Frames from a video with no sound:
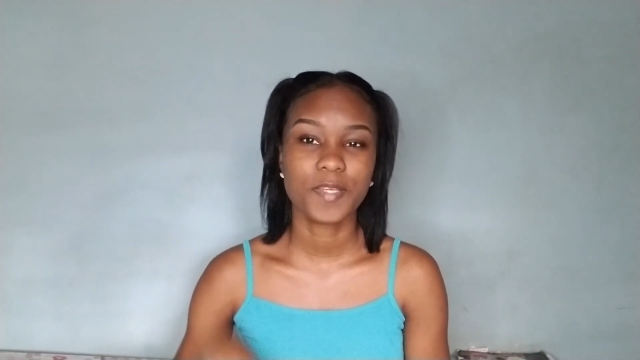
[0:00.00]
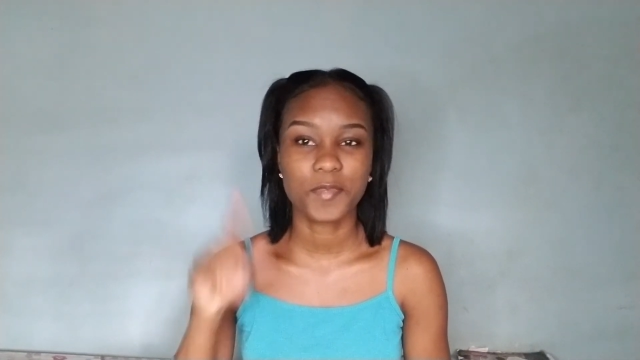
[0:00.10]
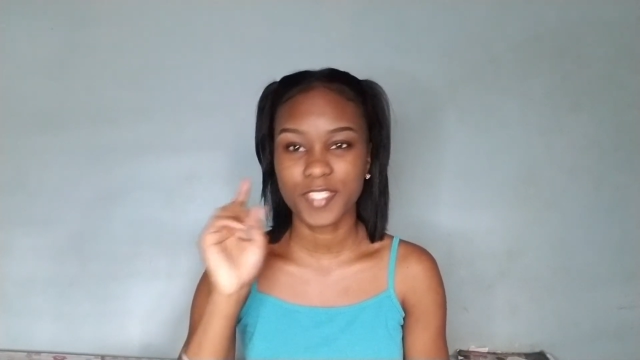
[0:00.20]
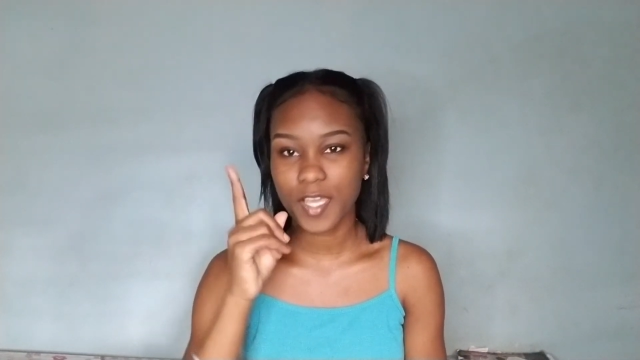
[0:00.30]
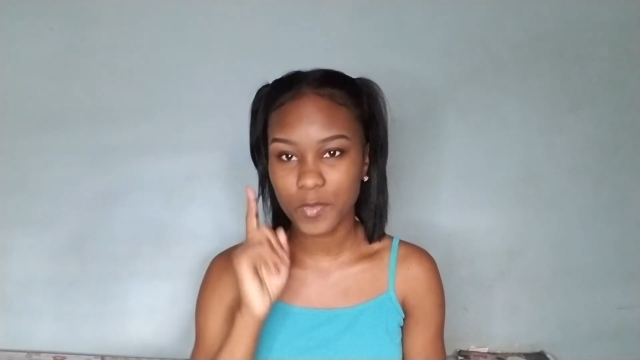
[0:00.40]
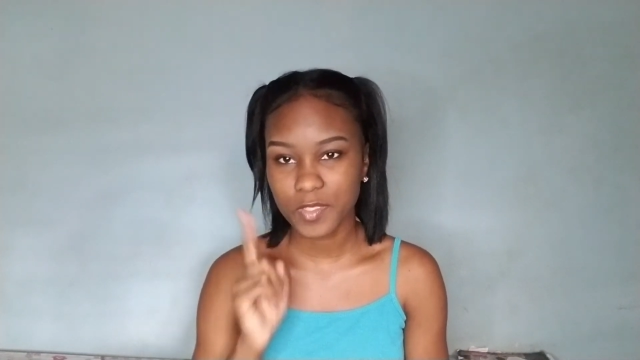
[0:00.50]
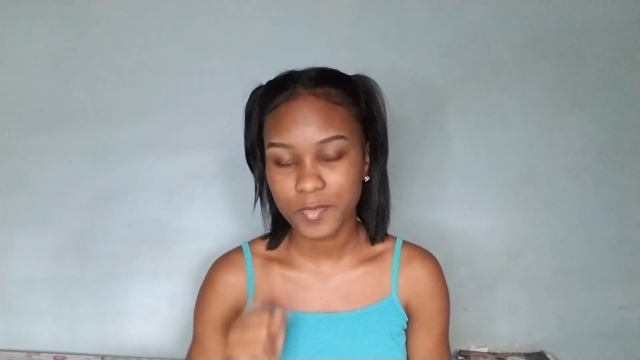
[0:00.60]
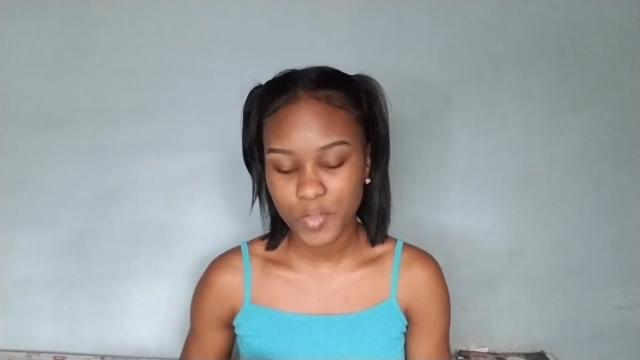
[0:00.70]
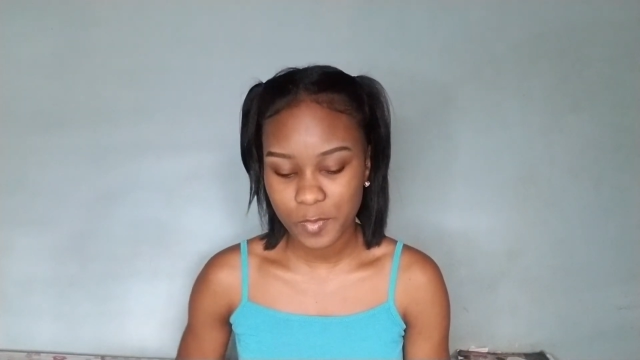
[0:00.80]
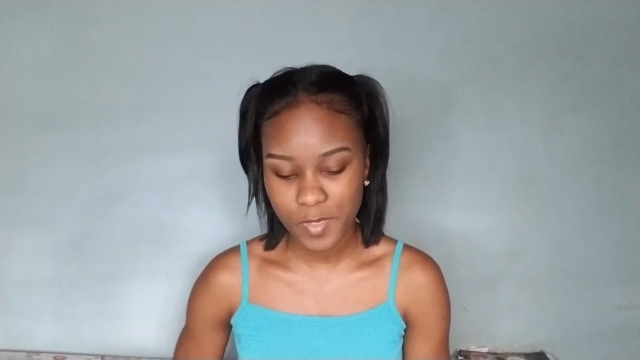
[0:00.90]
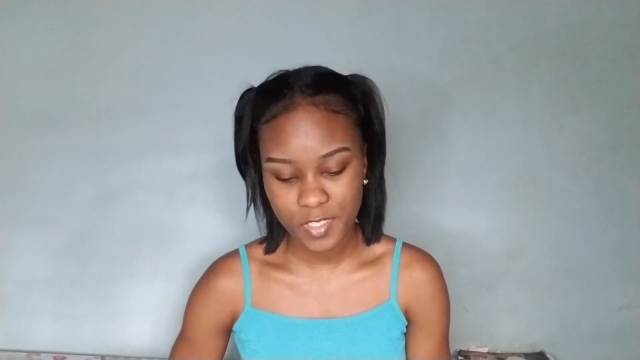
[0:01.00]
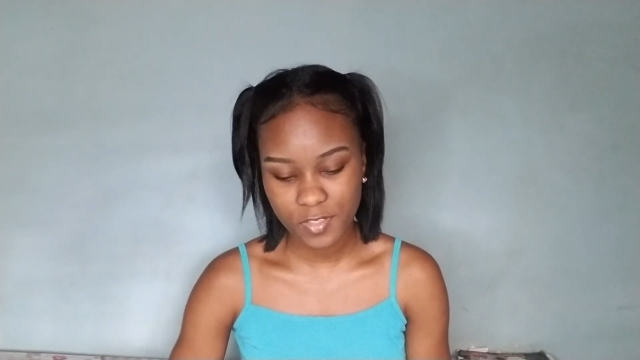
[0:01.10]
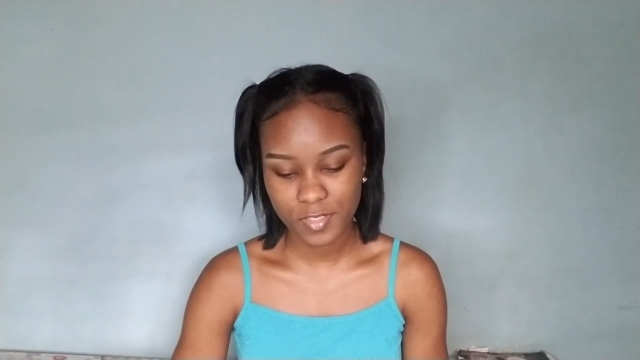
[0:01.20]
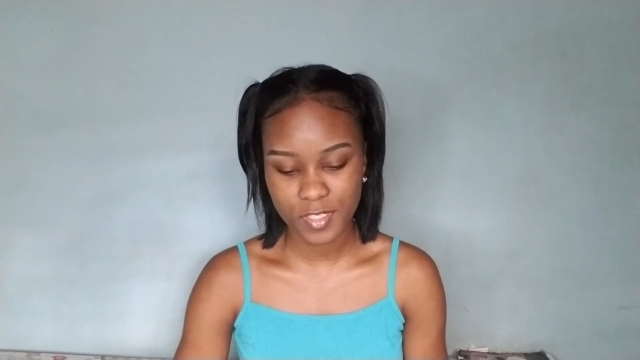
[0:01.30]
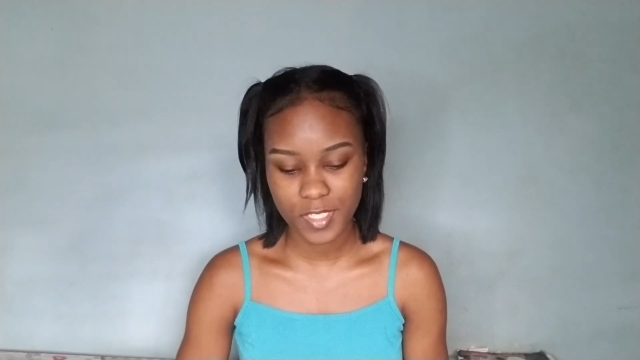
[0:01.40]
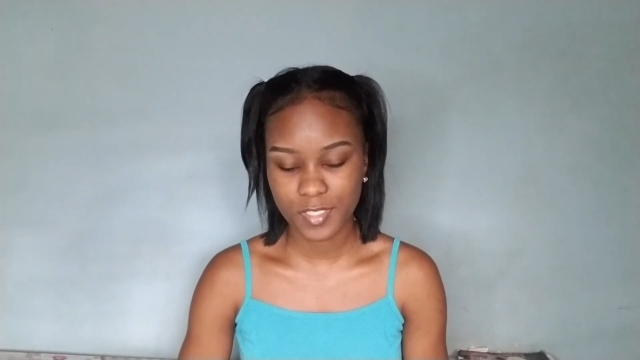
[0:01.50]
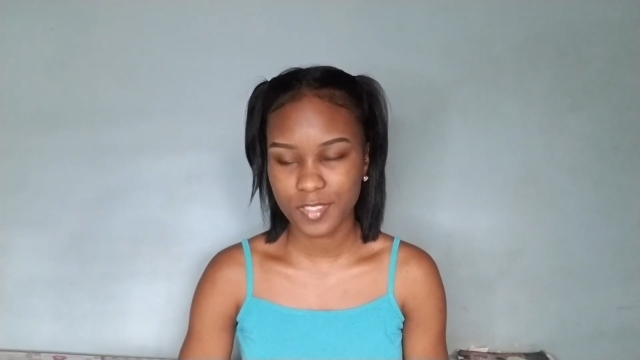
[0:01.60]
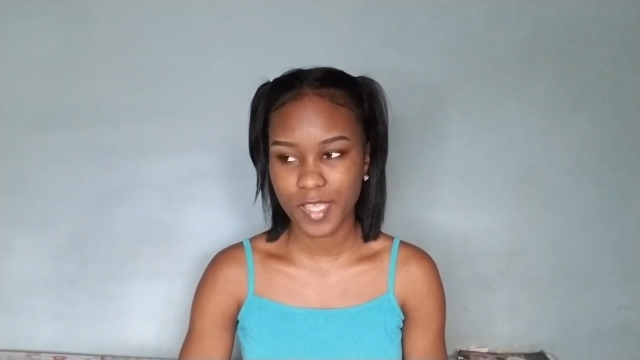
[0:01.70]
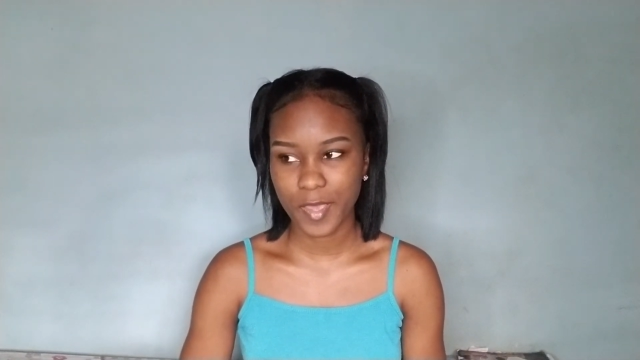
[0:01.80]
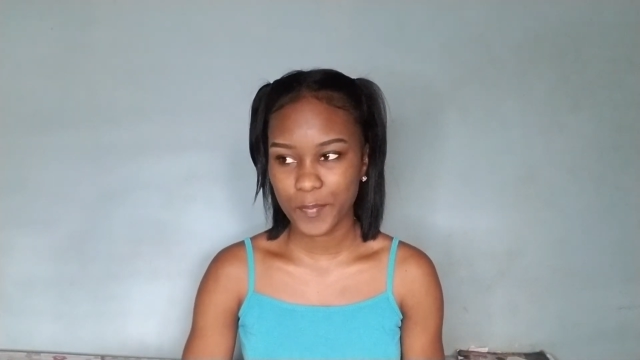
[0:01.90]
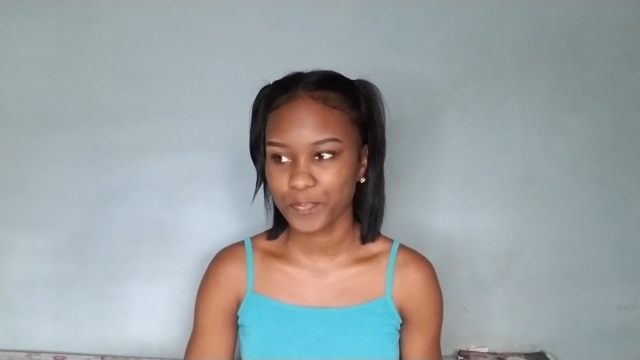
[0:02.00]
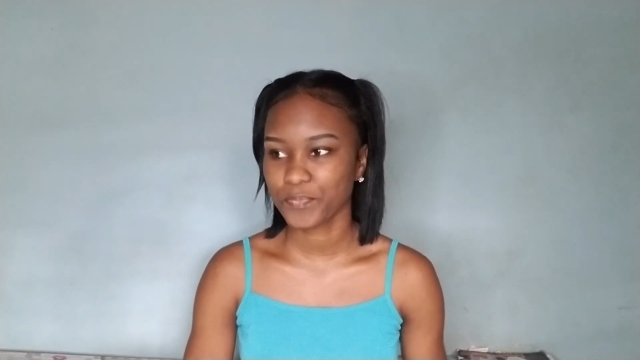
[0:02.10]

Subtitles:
but I will do better the next time.